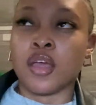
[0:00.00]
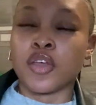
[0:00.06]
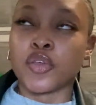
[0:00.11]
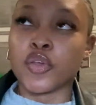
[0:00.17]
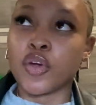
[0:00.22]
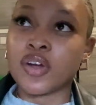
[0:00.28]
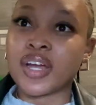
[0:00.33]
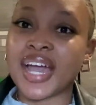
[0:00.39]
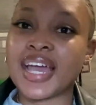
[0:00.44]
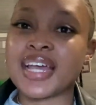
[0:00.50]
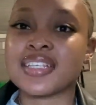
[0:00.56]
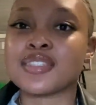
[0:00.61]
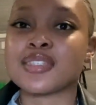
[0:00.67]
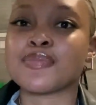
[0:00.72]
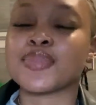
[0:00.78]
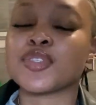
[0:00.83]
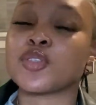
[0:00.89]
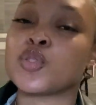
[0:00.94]
yo guys,
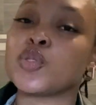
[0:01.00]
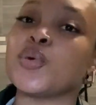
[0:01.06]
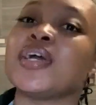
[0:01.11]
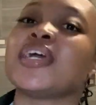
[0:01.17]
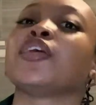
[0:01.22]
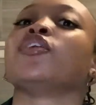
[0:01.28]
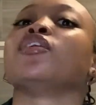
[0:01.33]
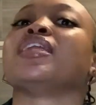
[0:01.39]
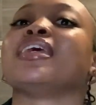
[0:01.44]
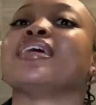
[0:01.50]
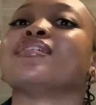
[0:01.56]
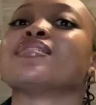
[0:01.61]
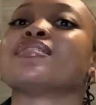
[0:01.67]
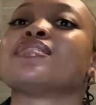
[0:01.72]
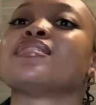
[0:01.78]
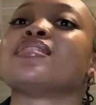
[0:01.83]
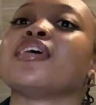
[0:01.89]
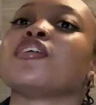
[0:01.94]
doing your
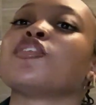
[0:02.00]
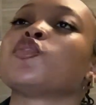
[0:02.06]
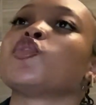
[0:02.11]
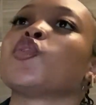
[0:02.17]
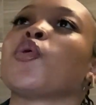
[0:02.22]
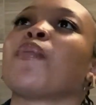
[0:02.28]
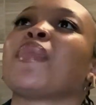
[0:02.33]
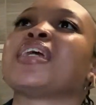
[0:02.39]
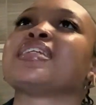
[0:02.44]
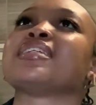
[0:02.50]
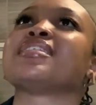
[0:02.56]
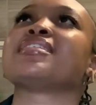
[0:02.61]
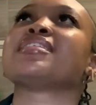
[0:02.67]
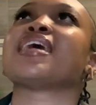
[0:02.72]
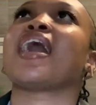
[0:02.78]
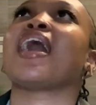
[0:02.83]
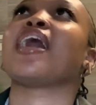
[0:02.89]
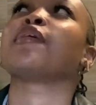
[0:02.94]
nails takes so much
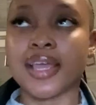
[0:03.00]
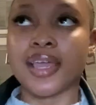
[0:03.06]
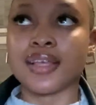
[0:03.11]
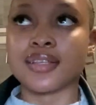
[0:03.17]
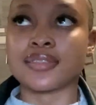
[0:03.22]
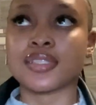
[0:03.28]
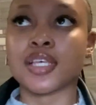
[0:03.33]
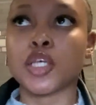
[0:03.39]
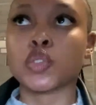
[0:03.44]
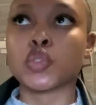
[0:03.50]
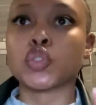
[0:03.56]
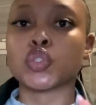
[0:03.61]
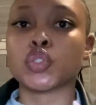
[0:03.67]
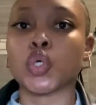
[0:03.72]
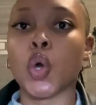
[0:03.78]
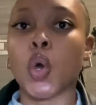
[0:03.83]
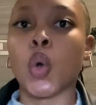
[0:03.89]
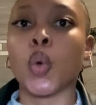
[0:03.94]
time.
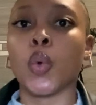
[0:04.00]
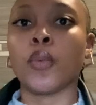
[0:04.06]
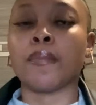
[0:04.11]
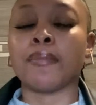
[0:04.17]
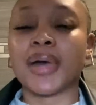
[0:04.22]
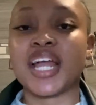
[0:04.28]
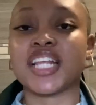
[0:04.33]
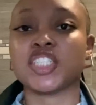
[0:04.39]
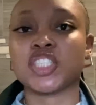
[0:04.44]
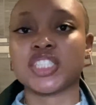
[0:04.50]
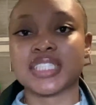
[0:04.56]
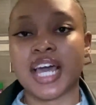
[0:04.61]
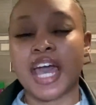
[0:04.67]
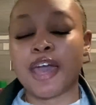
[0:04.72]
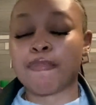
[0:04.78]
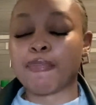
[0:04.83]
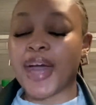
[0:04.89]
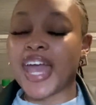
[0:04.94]

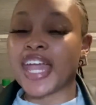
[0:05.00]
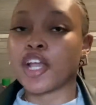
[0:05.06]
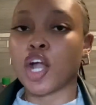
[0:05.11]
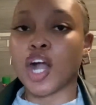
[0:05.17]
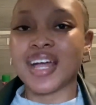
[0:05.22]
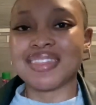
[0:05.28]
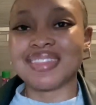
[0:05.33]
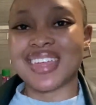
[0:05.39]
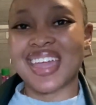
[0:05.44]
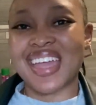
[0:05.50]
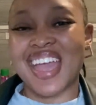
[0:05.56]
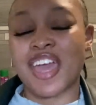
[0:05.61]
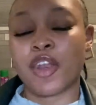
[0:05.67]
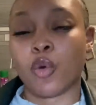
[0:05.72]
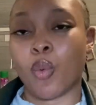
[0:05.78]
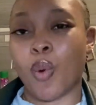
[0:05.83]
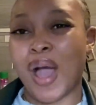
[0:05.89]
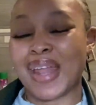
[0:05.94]
I got there
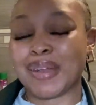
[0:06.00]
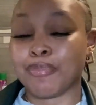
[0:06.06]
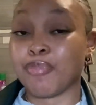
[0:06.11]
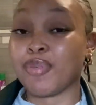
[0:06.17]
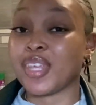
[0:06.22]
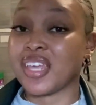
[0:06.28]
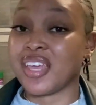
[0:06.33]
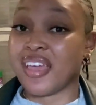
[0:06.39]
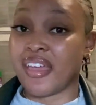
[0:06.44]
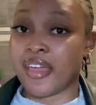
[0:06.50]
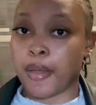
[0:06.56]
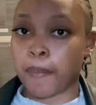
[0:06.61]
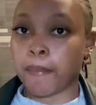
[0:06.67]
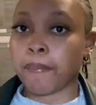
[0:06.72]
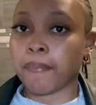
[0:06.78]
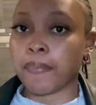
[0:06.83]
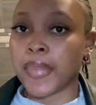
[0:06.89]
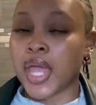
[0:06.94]
at 1
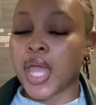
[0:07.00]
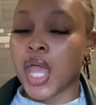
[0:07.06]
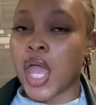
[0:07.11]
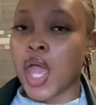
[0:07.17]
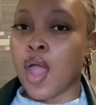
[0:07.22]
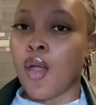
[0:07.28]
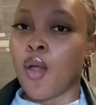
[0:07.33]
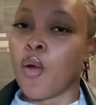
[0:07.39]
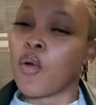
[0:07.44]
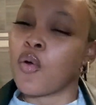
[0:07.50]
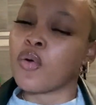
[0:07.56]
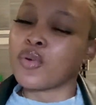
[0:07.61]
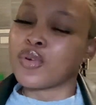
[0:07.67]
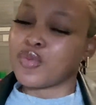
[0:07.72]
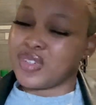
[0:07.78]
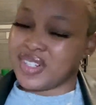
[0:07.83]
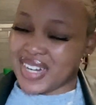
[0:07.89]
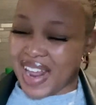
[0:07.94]
p.m.
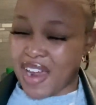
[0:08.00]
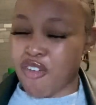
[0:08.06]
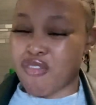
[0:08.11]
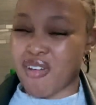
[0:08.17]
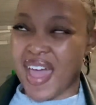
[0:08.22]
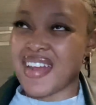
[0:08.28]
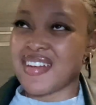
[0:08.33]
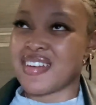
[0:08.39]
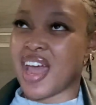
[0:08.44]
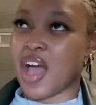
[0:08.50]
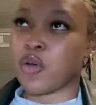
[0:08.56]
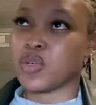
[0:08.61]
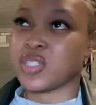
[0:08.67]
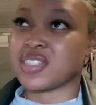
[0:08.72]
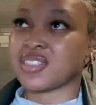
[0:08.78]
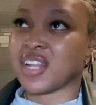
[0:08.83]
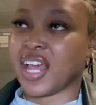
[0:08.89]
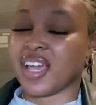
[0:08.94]
Right now
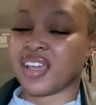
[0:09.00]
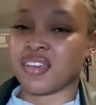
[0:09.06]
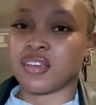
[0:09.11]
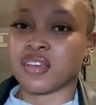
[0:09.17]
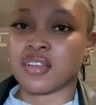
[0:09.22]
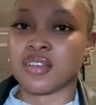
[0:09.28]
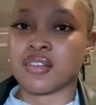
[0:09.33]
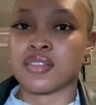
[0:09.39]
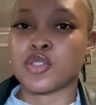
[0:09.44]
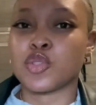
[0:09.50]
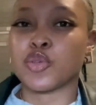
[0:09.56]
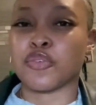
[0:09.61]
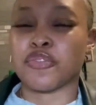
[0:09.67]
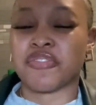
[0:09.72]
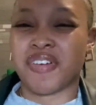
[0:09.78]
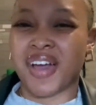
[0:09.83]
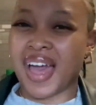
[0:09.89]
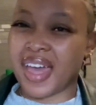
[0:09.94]
it's like
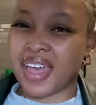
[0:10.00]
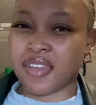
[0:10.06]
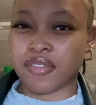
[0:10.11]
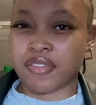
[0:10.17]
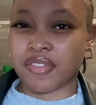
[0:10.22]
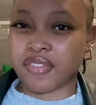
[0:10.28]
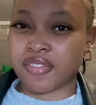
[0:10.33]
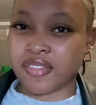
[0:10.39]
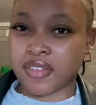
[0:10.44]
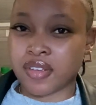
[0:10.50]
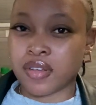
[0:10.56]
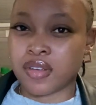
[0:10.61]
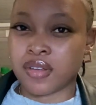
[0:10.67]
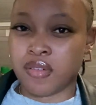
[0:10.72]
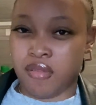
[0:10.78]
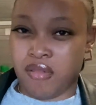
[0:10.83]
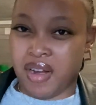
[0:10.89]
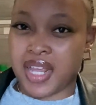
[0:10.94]
2:05,
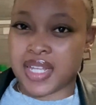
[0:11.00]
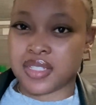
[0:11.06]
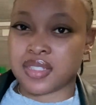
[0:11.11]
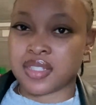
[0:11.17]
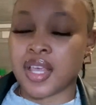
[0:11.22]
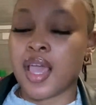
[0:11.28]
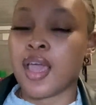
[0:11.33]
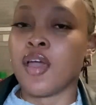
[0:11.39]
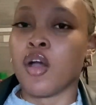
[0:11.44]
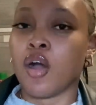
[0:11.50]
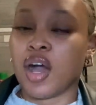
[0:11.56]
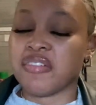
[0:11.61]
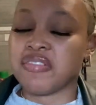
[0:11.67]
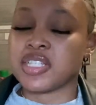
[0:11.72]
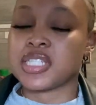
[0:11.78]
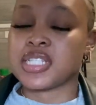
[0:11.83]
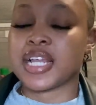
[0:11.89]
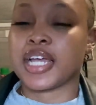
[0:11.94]
right?
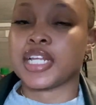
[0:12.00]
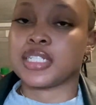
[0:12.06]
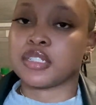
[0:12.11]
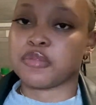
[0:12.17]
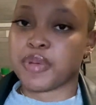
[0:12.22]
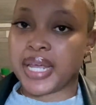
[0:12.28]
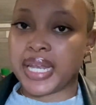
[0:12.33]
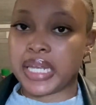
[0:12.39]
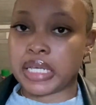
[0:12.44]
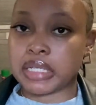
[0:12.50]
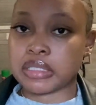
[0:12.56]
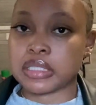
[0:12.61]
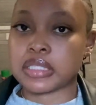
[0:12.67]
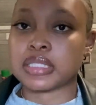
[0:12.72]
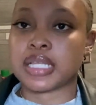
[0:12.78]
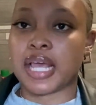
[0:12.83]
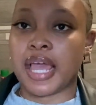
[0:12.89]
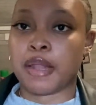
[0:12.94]
Obviously I did my
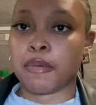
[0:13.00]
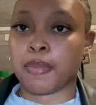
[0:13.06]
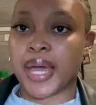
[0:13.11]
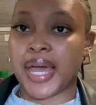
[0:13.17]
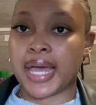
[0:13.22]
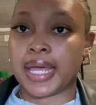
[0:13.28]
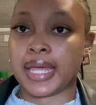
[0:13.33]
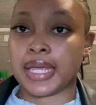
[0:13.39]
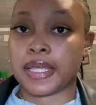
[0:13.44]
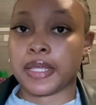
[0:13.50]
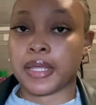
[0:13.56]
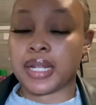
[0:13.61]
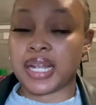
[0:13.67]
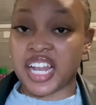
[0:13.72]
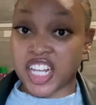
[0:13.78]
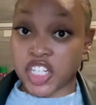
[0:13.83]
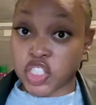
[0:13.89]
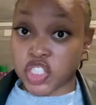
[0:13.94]
nails and my
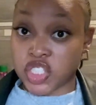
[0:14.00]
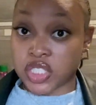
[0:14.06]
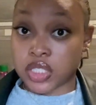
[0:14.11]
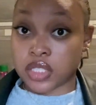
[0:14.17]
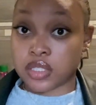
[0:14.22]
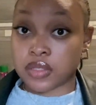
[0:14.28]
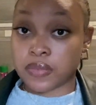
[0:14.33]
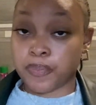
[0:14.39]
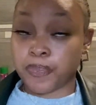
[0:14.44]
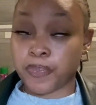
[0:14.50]
lashes,